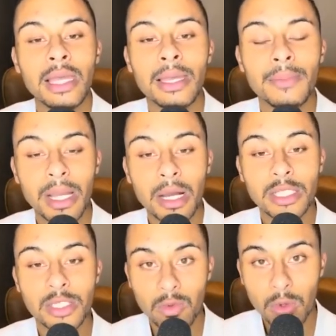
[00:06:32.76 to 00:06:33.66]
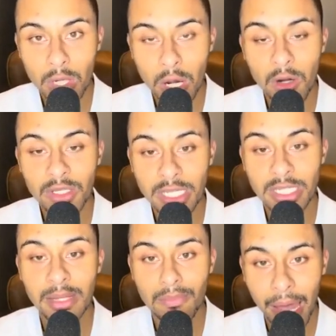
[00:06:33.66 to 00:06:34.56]
Because the root cause
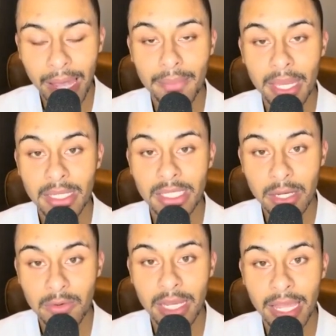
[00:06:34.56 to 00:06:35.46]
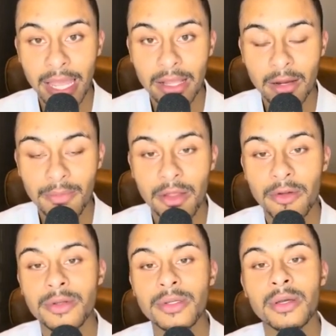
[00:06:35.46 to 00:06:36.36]
is that black men secretly hate their
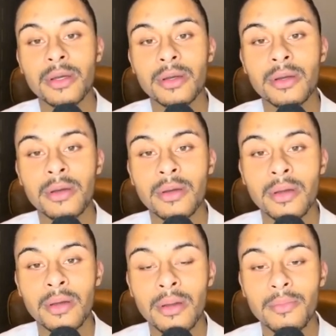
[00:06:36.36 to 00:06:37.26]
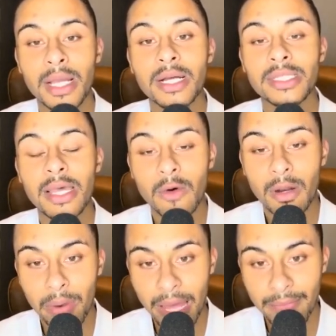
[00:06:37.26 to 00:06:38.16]
mothers. Because they want
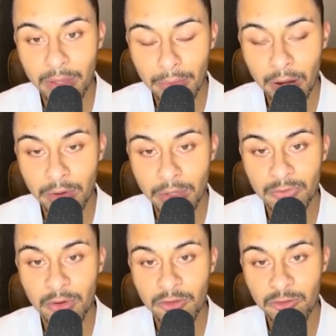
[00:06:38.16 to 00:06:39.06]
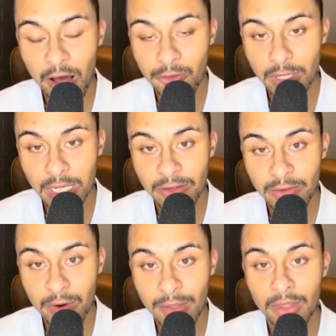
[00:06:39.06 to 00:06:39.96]
to blame their mothers for their fathers
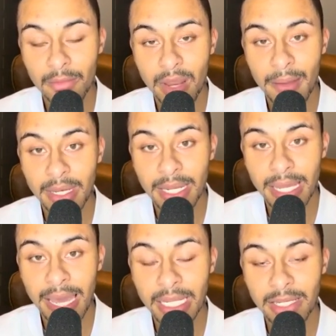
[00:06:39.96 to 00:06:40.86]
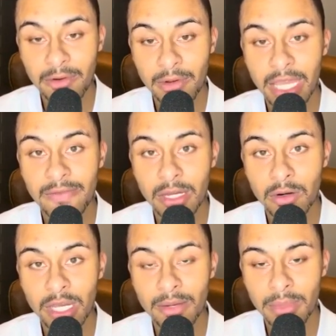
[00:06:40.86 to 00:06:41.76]
leaving rather than blaming their daddies for leaving to
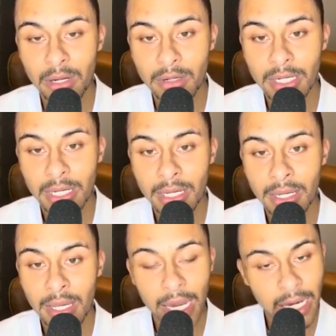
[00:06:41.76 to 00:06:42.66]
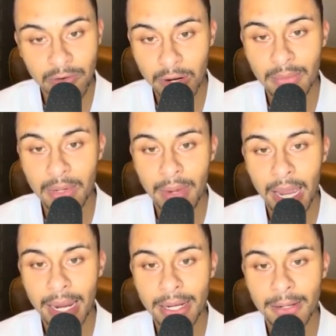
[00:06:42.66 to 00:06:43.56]
go get milk and never coming
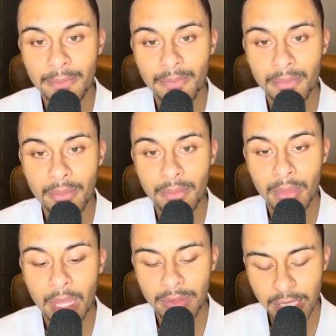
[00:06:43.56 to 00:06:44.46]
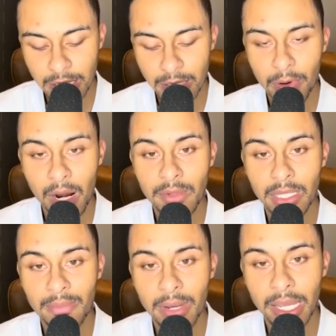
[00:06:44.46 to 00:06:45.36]
back. This is the problem
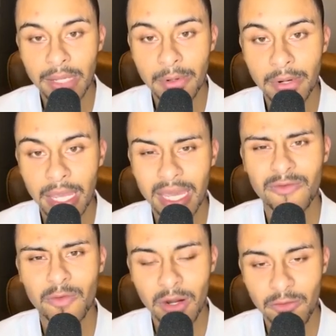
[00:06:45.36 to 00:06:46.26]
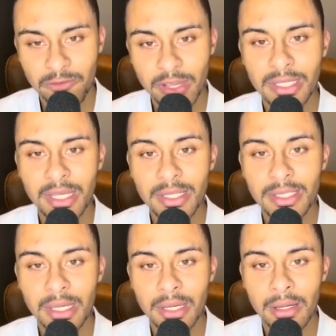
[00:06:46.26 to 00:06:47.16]
within the black community, and if we don't fix
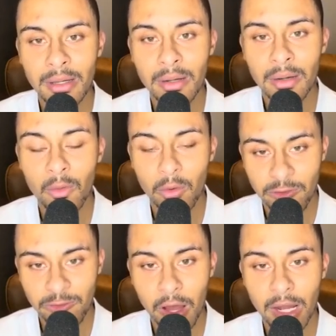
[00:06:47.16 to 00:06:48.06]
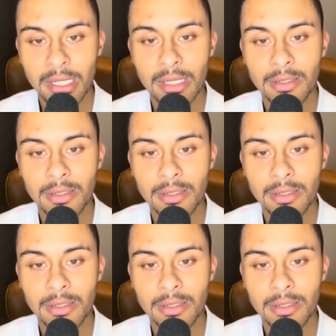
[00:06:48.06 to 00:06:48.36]
this, we're fucked.